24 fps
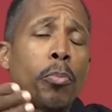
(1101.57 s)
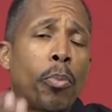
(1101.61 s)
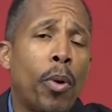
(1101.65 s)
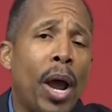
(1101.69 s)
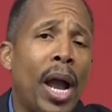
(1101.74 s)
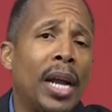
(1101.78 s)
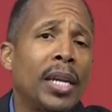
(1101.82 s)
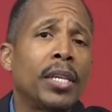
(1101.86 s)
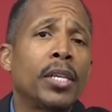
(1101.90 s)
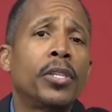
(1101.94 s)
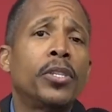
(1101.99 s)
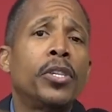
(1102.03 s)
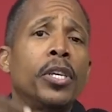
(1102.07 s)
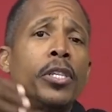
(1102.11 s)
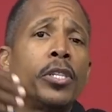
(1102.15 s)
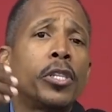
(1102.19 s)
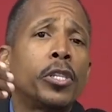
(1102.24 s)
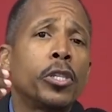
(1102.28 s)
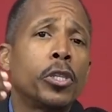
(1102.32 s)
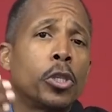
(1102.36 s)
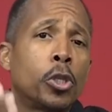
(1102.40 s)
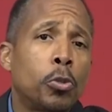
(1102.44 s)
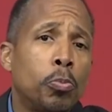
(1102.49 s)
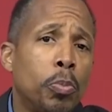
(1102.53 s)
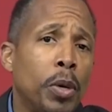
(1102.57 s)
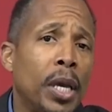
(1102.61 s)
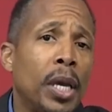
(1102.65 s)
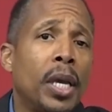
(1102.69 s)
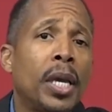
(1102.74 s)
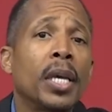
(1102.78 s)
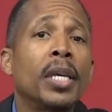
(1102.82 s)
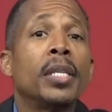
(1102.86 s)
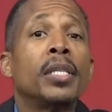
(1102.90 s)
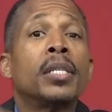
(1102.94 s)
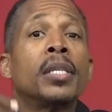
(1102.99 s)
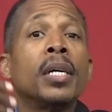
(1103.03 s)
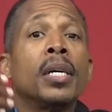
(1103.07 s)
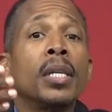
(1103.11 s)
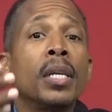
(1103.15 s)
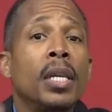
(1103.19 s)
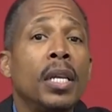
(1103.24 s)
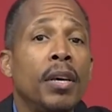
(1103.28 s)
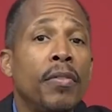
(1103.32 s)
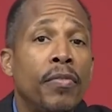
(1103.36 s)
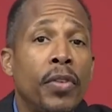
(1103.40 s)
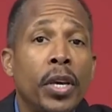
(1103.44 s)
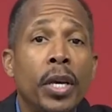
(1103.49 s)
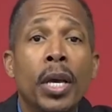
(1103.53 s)
practice it, to speak it, to
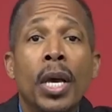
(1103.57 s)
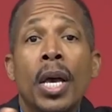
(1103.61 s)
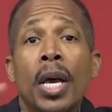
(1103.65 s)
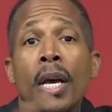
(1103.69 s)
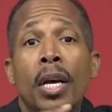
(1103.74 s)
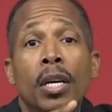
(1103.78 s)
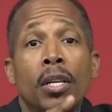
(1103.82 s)
live it.